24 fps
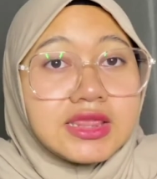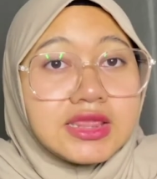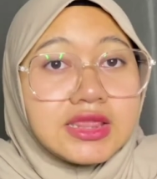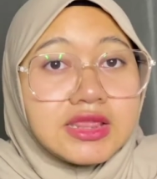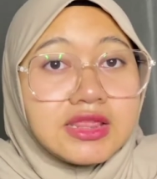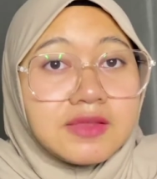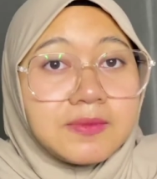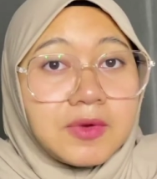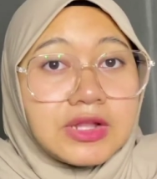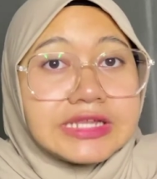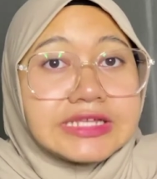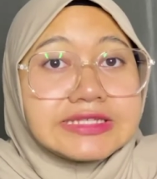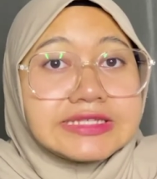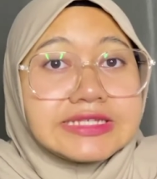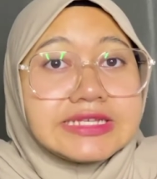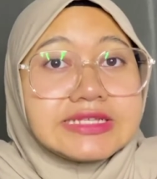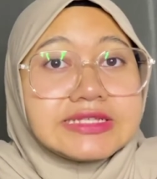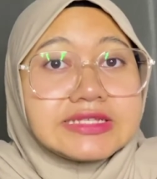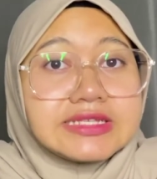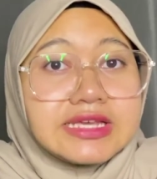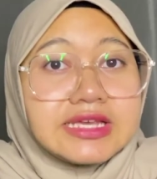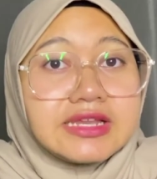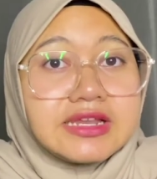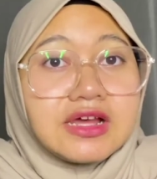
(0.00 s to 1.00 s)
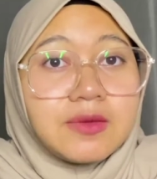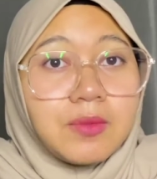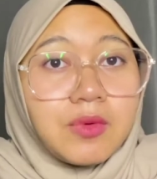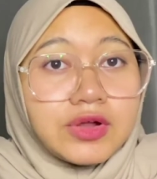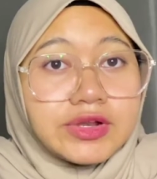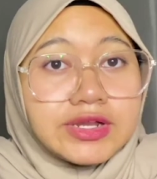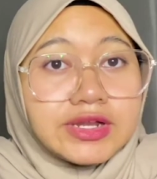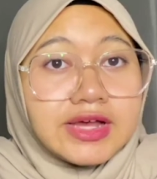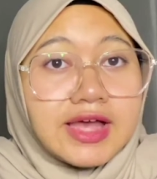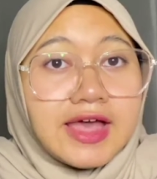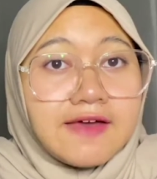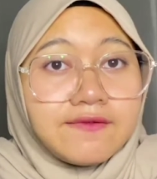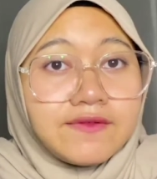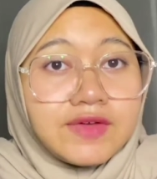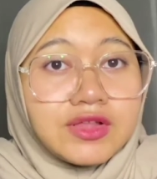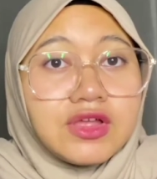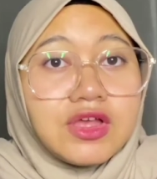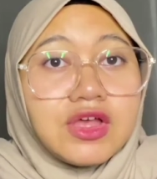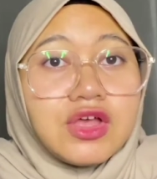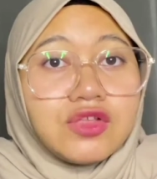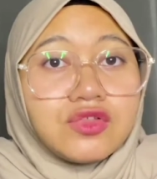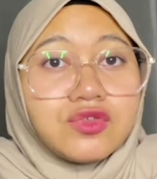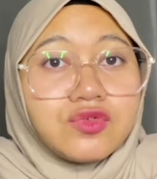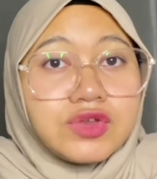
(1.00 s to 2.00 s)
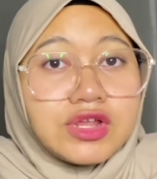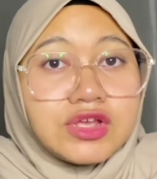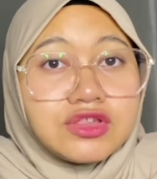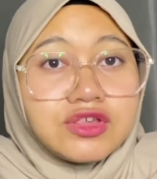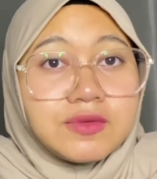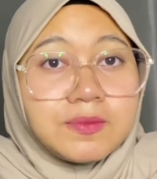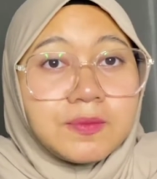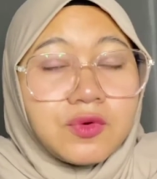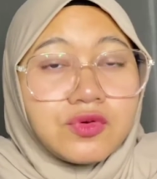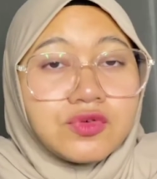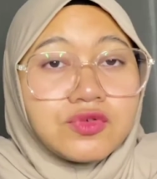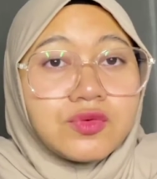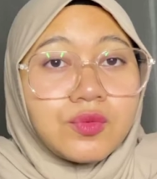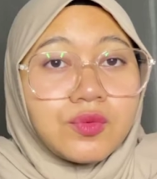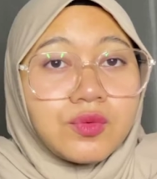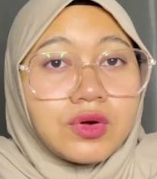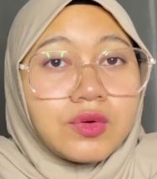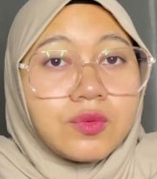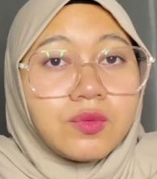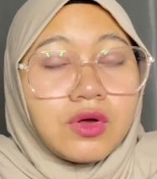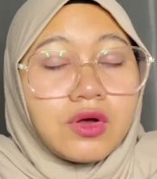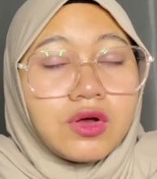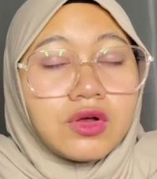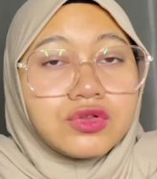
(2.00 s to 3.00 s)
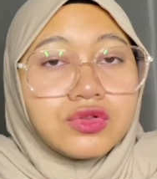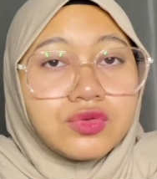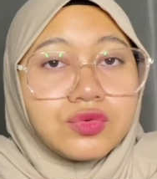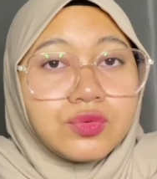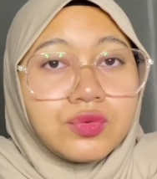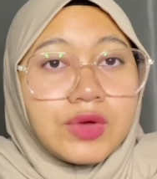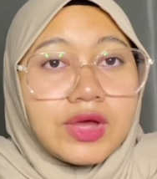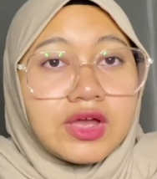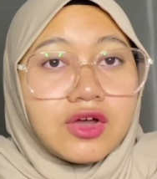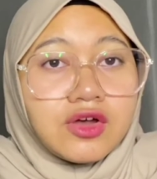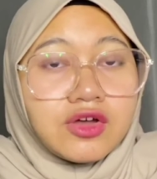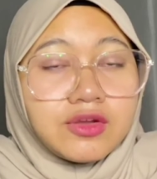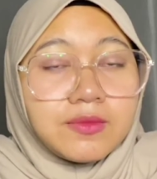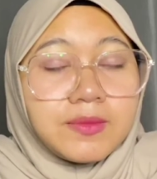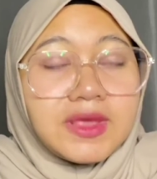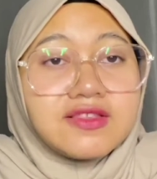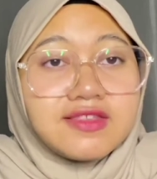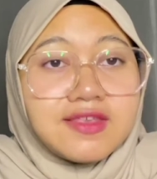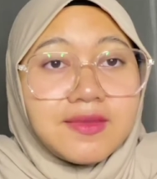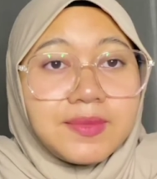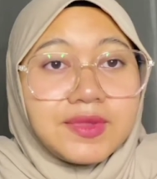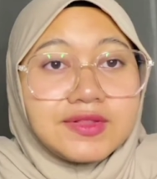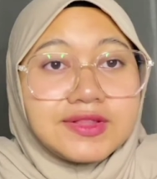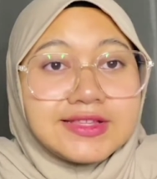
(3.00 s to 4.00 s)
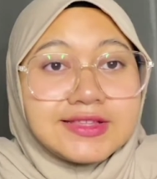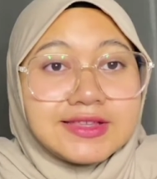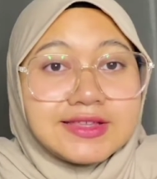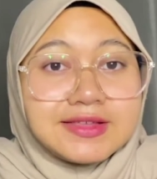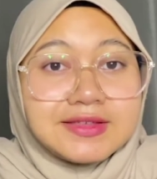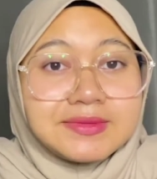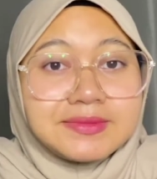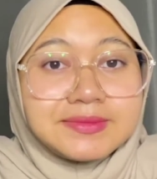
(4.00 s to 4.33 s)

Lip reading: the policies in a broader effort to nurture post-World War II economic stability.